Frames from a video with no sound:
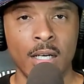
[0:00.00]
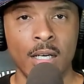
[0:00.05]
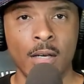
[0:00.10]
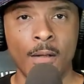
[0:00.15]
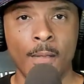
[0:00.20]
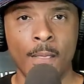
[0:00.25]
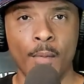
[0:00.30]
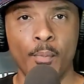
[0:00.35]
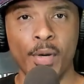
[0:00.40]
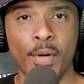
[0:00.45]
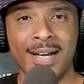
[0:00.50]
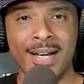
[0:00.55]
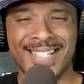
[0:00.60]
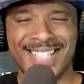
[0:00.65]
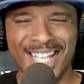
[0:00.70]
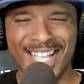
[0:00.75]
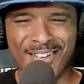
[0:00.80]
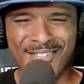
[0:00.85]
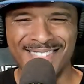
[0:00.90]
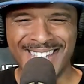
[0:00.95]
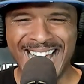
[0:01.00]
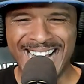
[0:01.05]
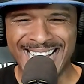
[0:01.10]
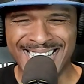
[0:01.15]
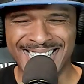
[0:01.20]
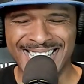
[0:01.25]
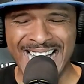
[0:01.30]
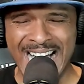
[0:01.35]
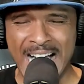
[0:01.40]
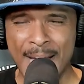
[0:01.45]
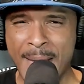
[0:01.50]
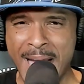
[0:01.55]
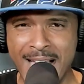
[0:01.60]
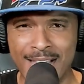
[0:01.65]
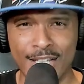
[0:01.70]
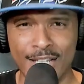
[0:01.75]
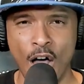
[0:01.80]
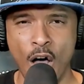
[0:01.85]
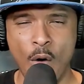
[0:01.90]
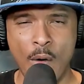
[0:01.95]
But until next time,
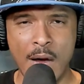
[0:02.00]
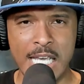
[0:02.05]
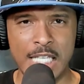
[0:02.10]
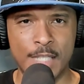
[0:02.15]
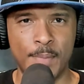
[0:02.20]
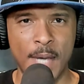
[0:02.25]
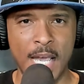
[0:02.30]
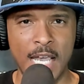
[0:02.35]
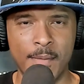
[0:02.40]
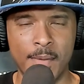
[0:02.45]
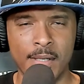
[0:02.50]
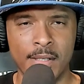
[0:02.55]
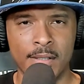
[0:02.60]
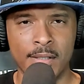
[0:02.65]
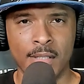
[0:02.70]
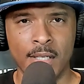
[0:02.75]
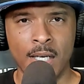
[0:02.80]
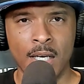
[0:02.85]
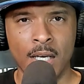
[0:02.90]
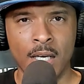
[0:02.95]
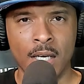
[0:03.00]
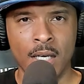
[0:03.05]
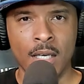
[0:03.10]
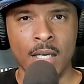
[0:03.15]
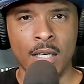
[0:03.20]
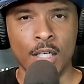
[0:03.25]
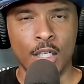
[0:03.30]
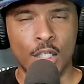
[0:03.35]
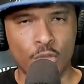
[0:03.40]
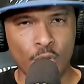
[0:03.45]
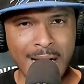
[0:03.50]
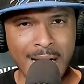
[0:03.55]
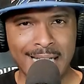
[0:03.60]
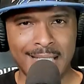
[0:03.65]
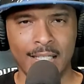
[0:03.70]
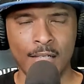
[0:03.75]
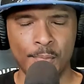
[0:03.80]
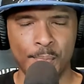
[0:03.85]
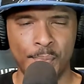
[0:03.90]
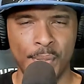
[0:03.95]
as always, baby, grace
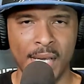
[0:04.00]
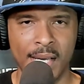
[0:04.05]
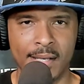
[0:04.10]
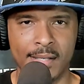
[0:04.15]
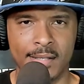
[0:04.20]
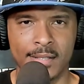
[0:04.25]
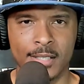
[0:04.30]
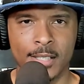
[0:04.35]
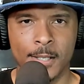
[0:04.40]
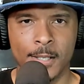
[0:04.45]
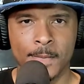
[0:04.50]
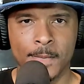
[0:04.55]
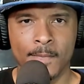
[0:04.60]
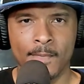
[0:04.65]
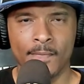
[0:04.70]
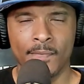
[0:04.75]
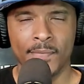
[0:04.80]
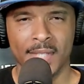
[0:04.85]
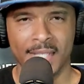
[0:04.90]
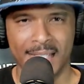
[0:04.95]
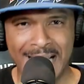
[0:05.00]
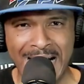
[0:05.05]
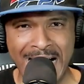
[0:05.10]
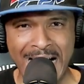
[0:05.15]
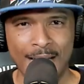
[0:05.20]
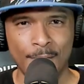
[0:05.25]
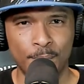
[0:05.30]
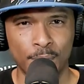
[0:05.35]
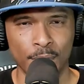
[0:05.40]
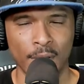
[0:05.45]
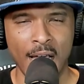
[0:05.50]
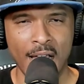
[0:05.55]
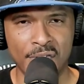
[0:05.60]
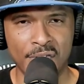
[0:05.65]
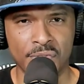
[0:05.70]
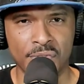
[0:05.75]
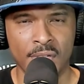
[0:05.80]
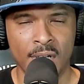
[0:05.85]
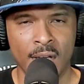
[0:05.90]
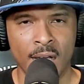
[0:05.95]
and peace. God
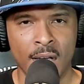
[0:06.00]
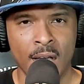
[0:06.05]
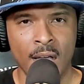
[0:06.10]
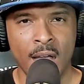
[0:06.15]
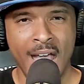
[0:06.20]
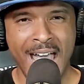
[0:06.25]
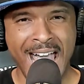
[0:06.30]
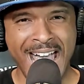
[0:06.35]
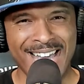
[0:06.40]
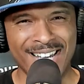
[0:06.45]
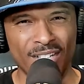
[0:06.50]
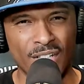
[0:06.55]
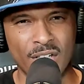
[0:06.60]
bless. And